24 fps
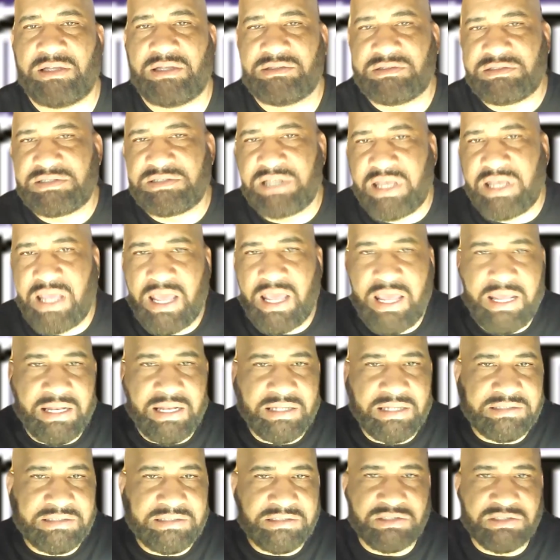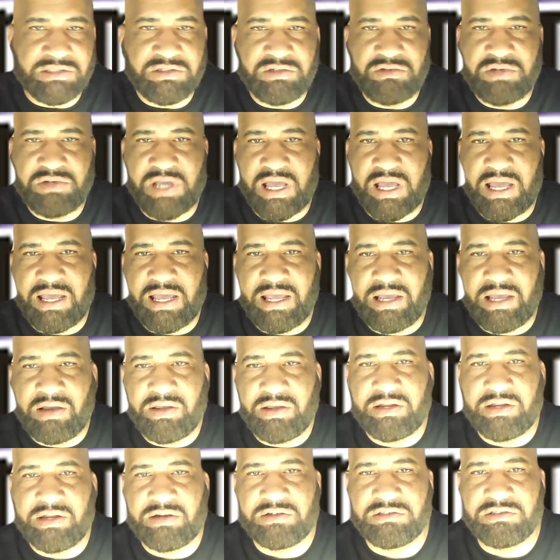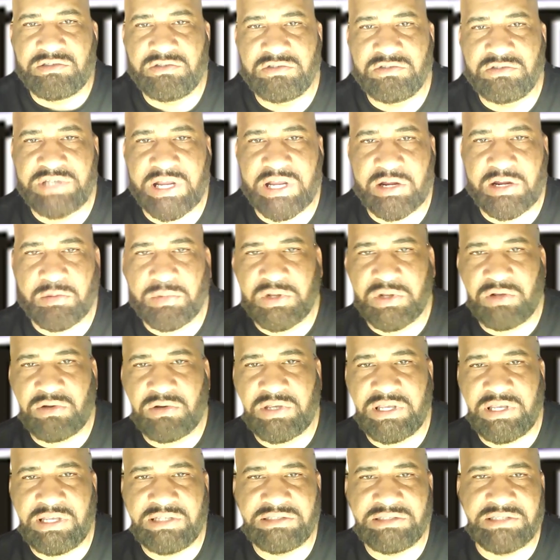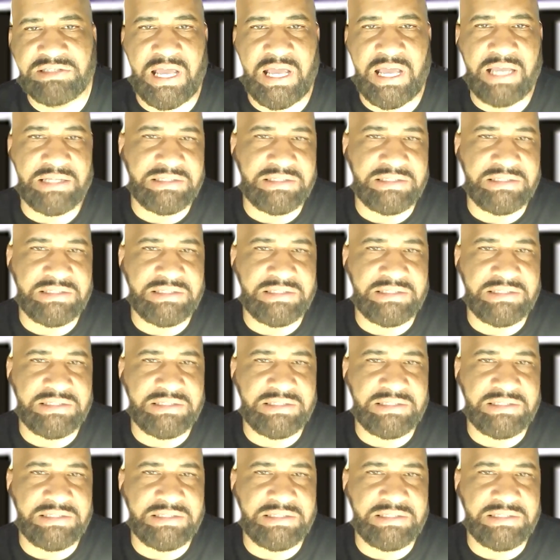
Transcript: Say, hey, this is a new guy out here, a new Sacramento Kings guy.